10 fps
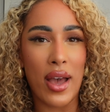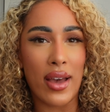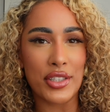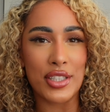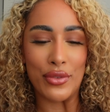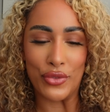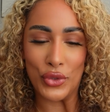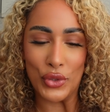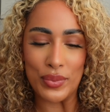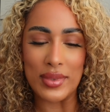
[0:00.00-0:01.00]
actually
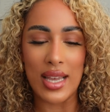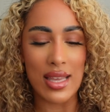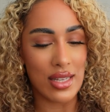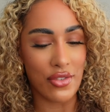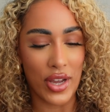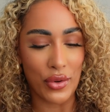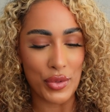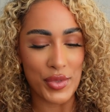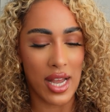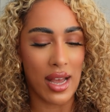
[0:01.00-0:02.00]
informed in the DFYNE
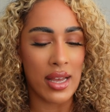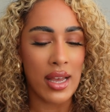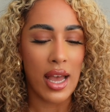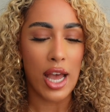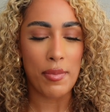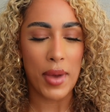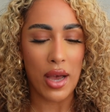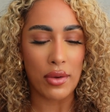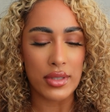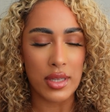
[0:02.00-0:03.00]
group chat
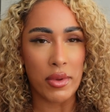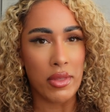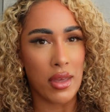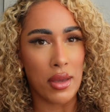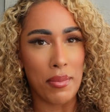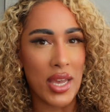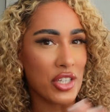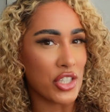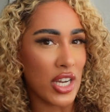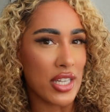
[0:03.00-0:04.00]
about some of the
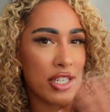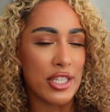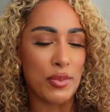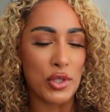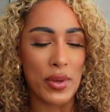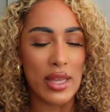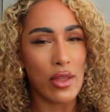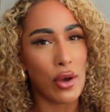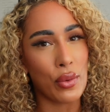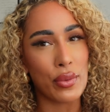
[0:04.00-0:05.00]
major changes between
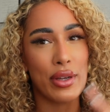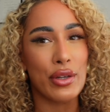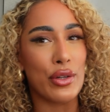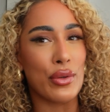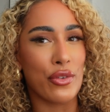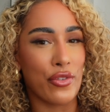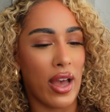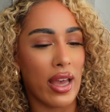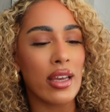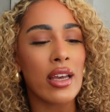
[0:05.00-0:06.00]
the old and new
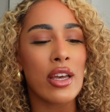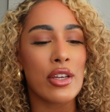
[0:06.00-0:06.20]
Defy.